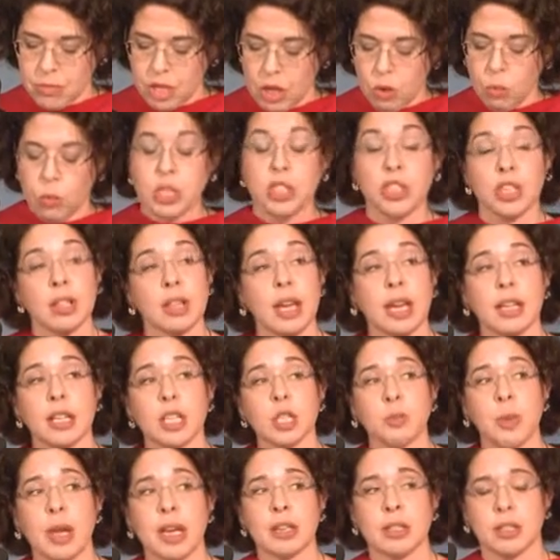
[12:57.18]
which she then
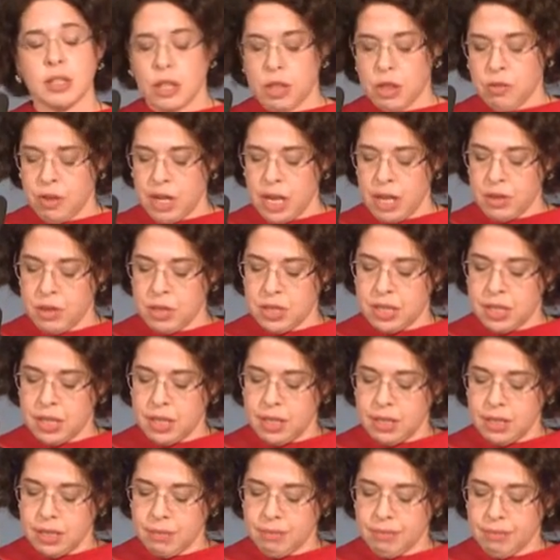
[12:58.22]
expanded to 3 other
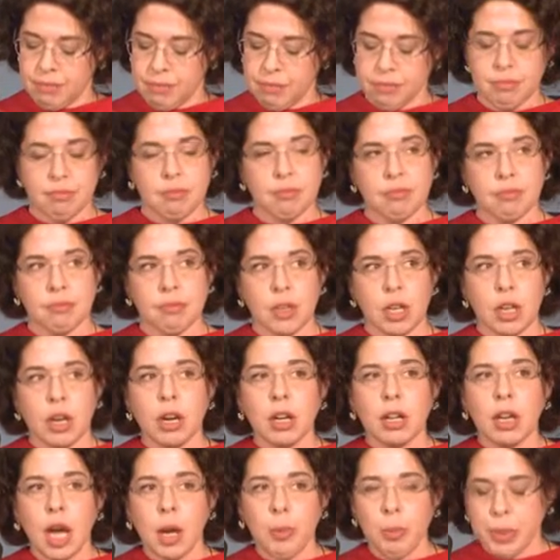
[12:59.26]
cities. Her
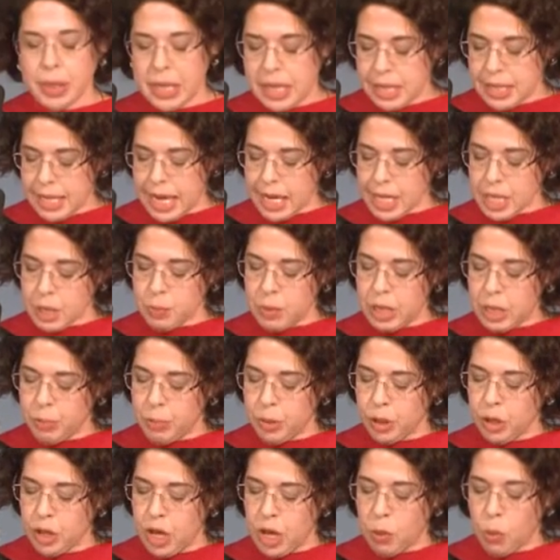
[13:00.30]
company takes
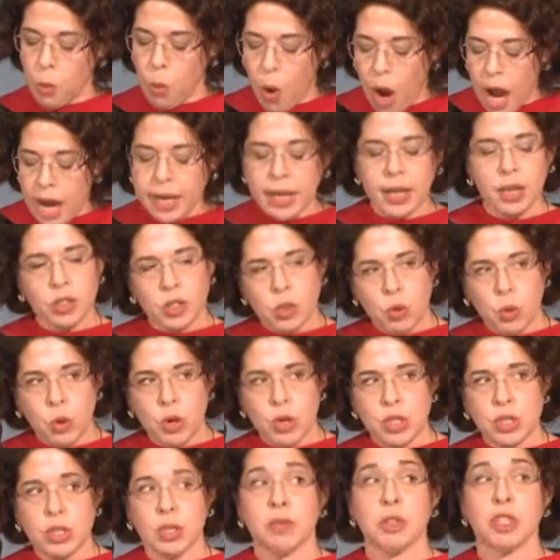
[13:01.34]
people on walking
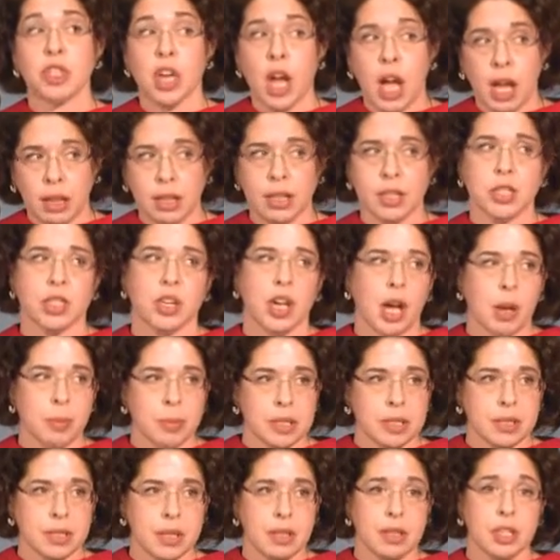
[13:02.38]
tours of chocolate
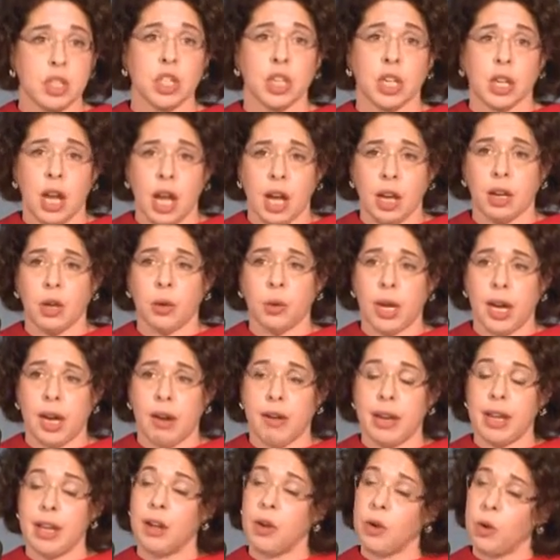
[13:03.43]
shops in the Chicago
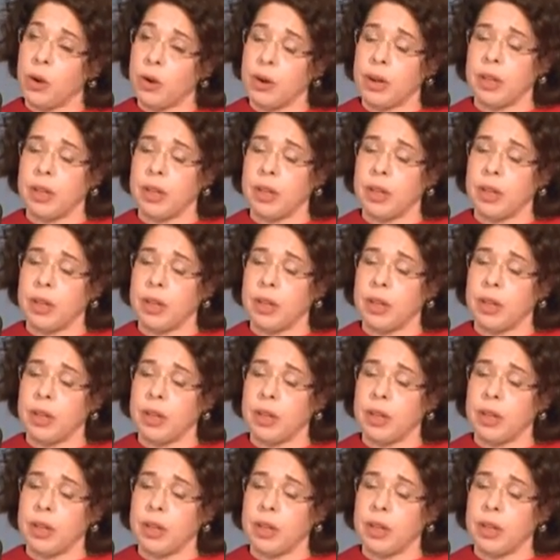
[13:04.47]
area, or